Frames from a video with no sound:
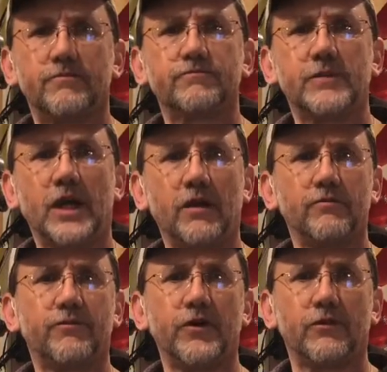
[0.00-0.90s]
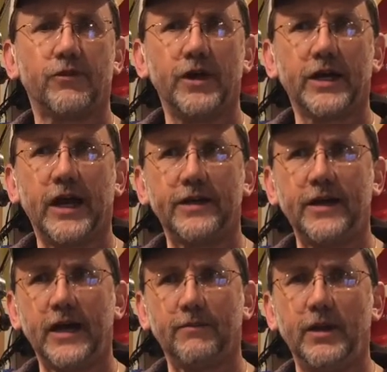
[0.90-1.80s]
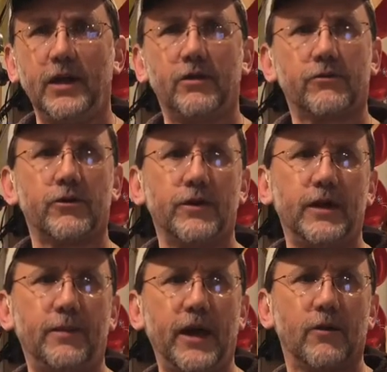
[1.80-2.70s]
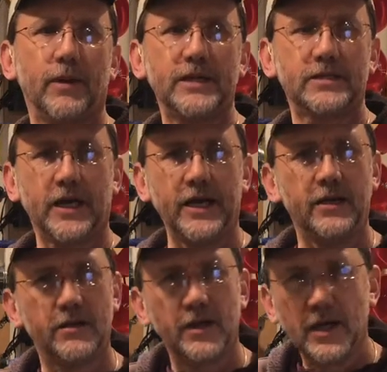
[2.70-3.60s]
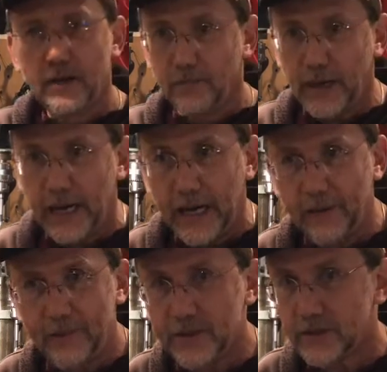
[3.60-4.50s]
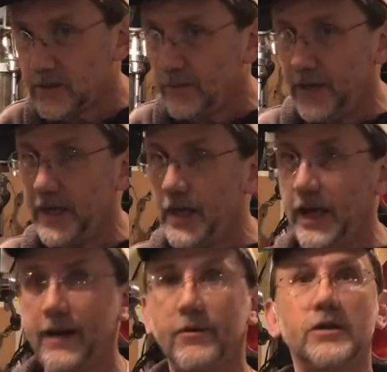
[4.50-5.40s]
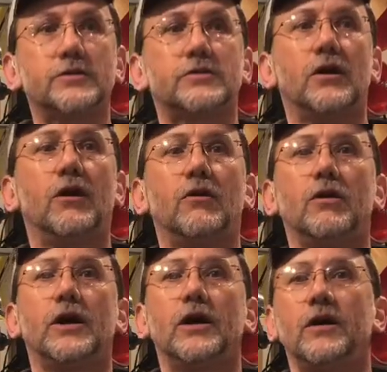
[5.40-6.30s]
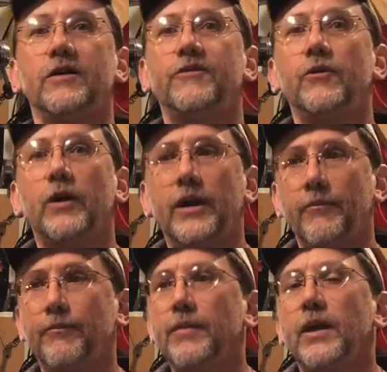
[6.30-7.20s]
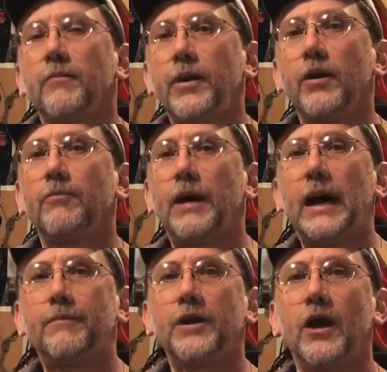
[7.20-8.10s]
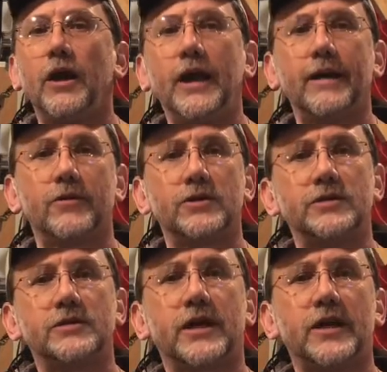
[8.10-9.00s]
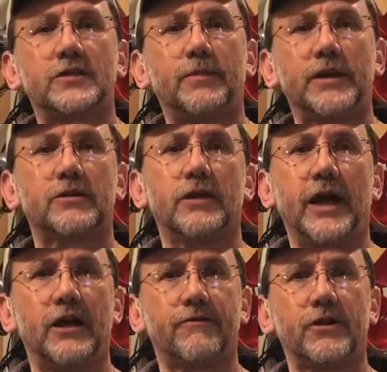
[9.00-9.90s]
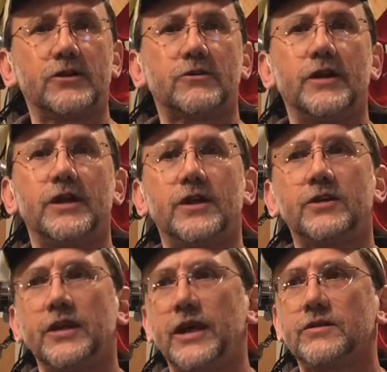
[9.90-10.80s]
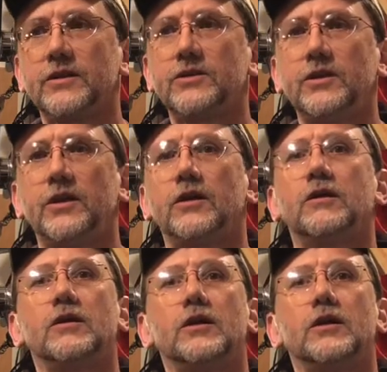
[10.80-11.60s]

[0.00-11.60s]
you can feel free to contact me either through eBay or my site. Bob is still making hammers, so if you want a pair of Bob Bedard hammers, he's got a special anniversary edition out this year.